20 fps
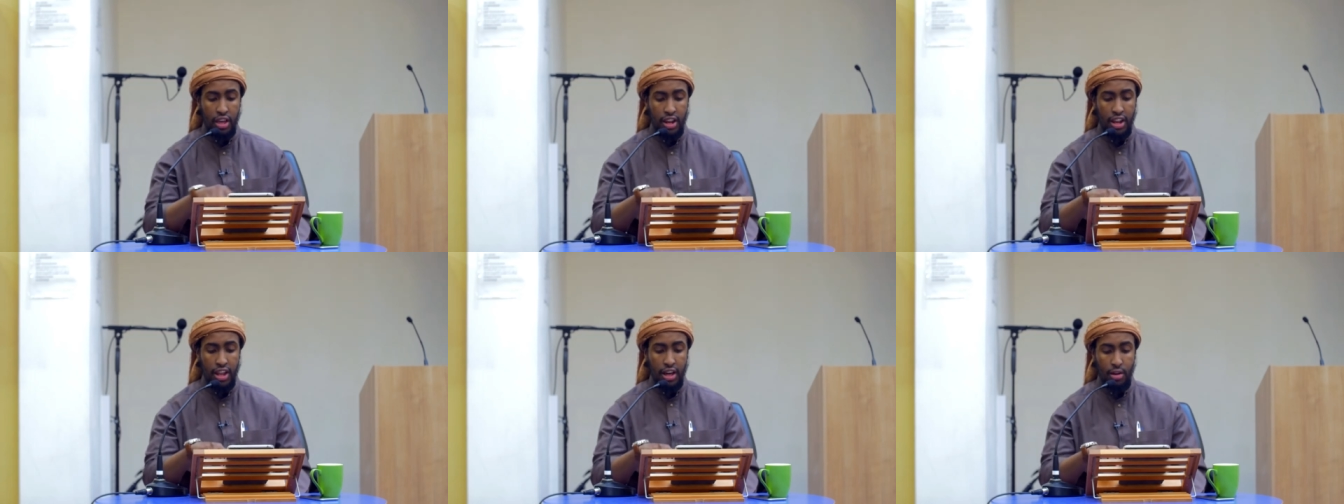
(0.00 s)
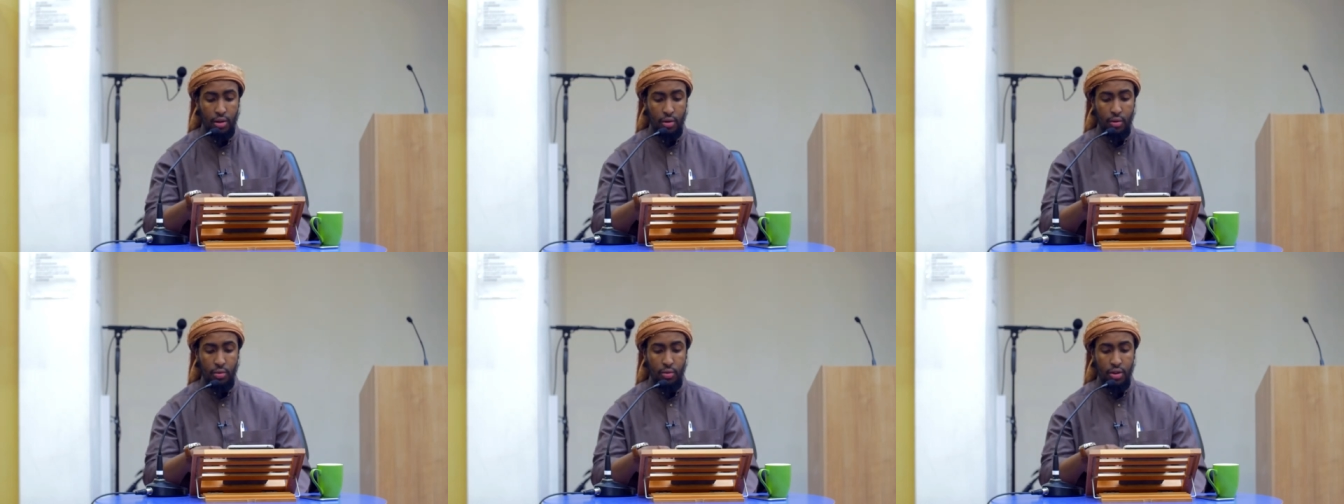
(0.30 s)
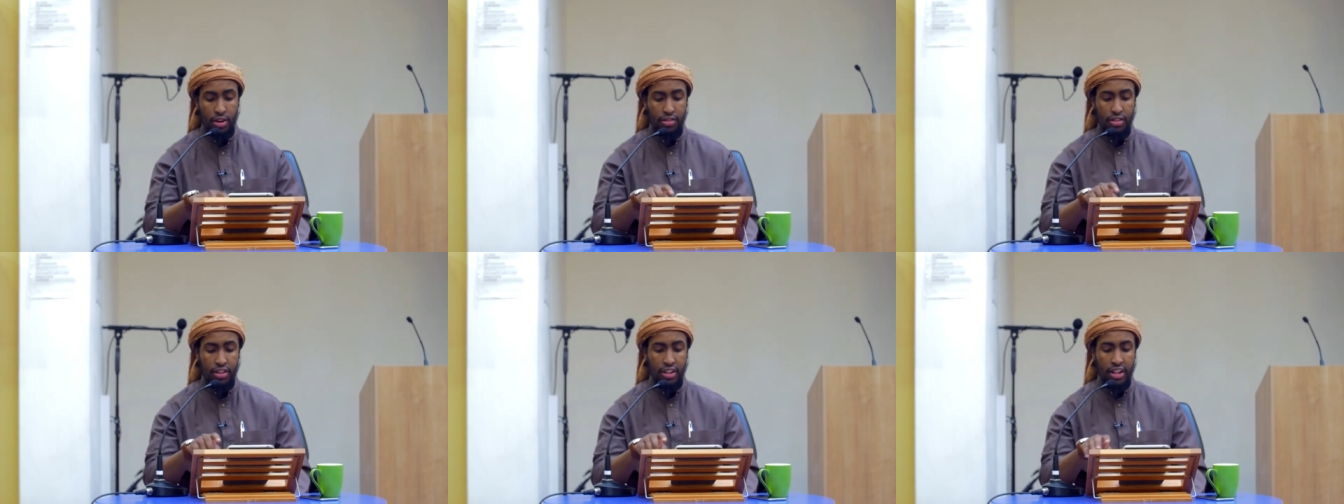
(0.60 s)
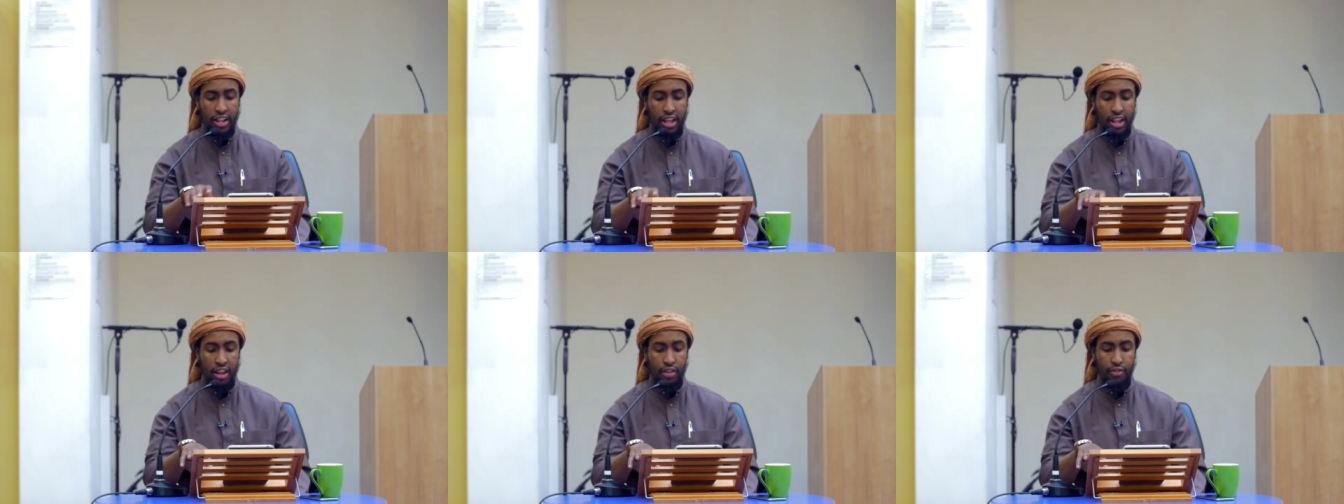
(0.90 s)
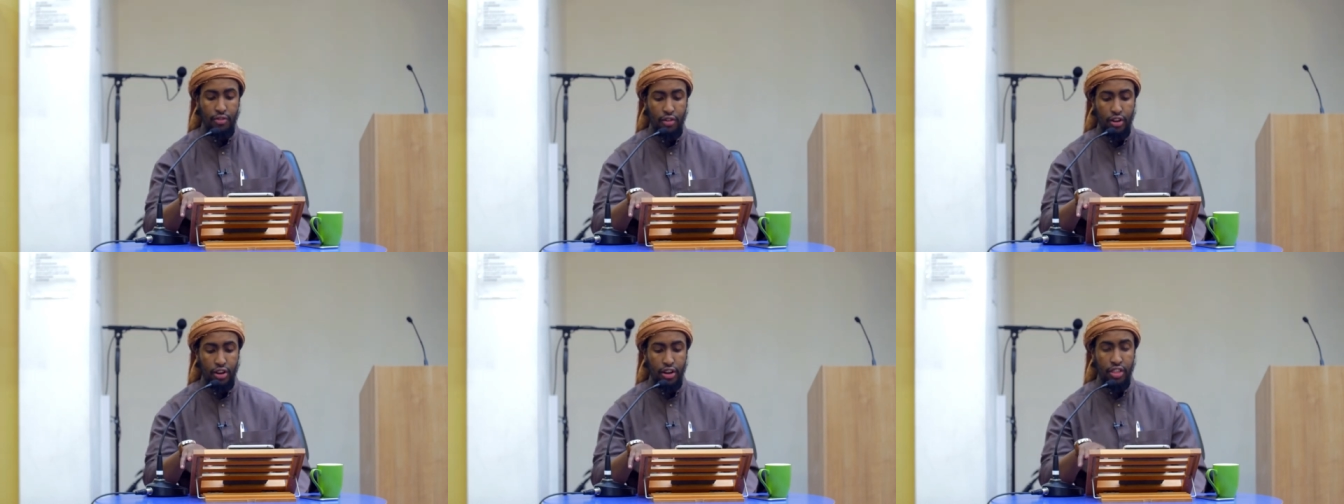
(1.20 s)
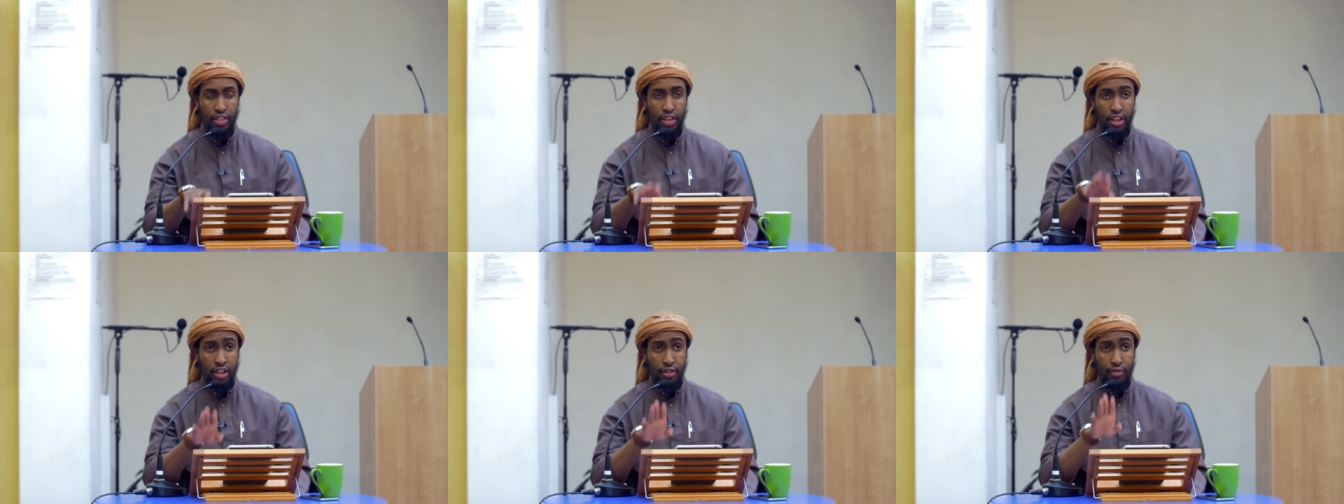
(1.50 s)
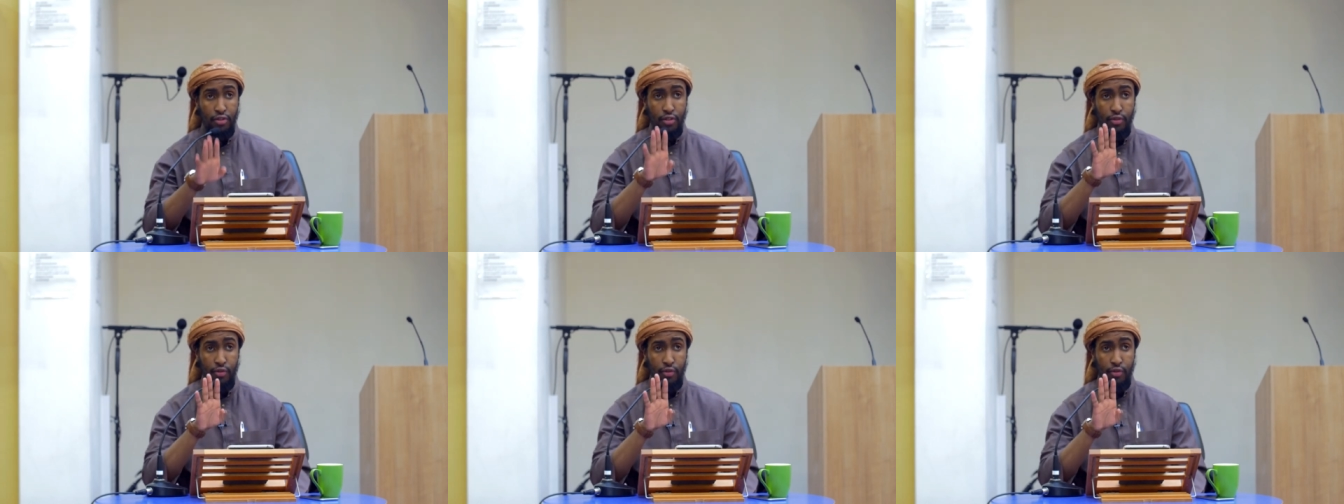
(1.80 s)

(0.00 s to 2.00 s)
Now, what is it that they differ on? They differ